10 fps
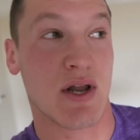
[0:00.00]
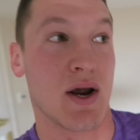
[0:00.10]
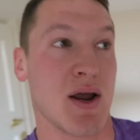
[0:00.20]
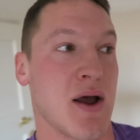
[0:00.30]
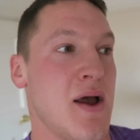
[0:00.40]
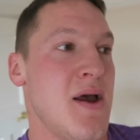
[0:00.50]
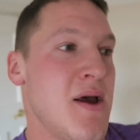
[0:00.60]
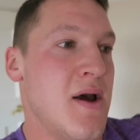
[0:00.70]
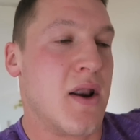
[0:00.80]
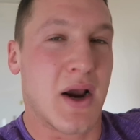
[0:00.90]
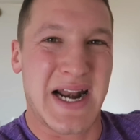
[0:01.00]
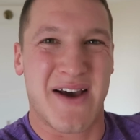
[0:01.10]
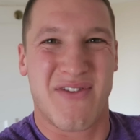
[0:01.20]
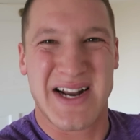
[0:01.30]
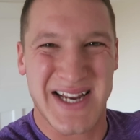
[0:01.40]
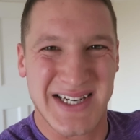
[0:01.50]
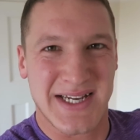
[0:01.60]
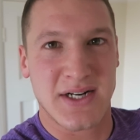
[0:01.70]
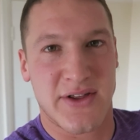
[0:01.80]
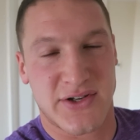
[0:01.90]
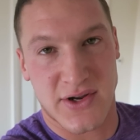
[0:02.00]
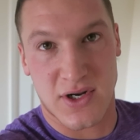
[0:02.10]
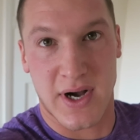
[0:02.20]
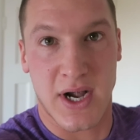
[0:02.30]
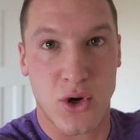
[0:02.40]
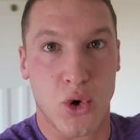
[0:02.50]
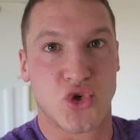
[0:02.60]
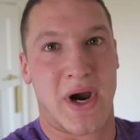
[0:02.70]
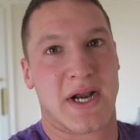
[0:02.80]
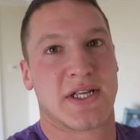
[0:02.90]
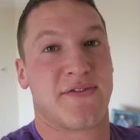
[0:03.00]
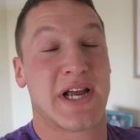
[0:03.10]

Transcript: It's like an athletic center, so it's like an indoor track and stuff.